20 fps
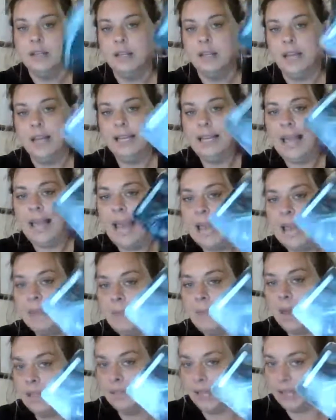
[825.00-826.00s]
It came
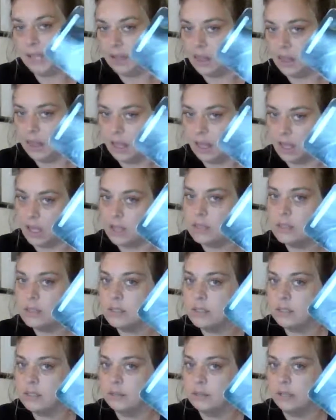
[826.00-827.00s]
out like
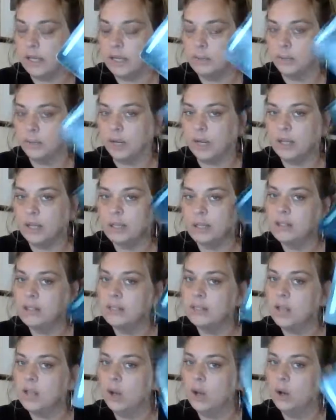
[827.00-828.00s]
this, Libra.
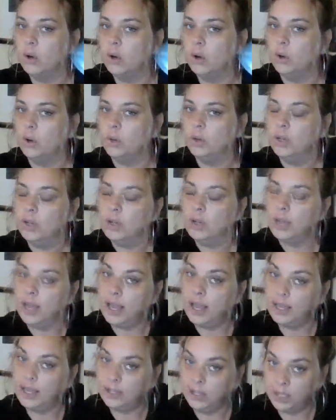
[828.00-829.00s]
So
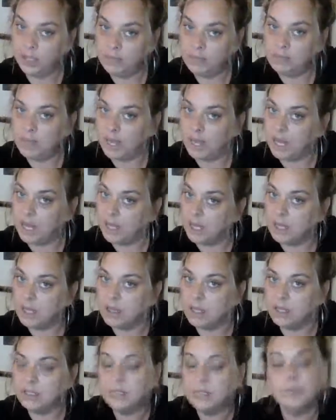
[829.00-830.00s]
it could be in
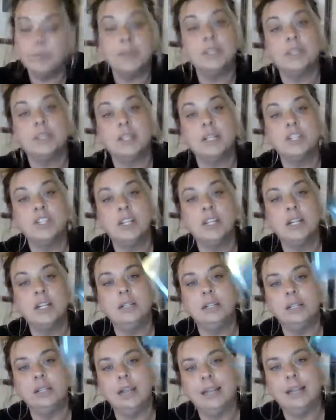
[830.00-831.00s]
this
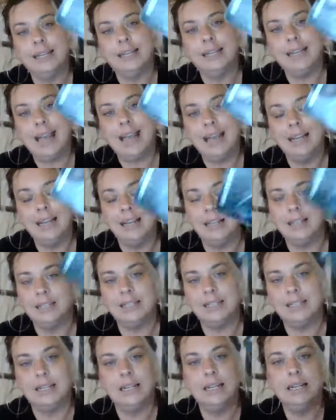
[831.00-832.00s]
position. It
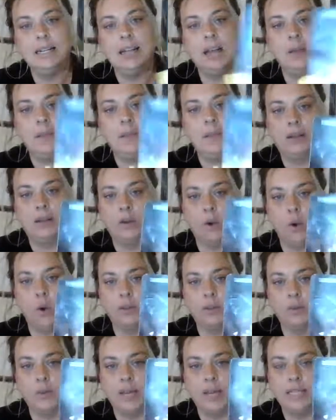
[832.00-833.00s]
didn't come out
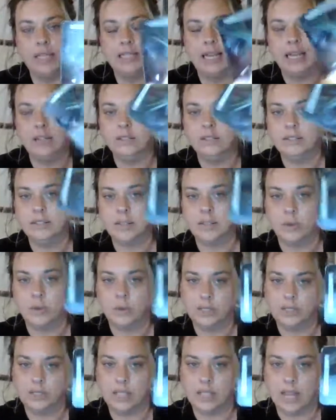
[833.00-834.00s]
all the way down, so
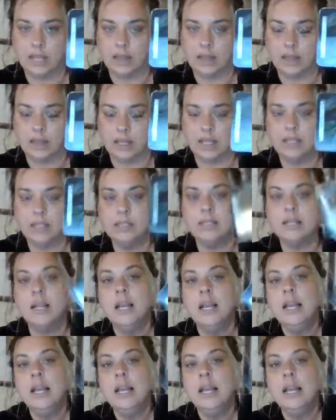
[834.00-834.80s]
it's like this.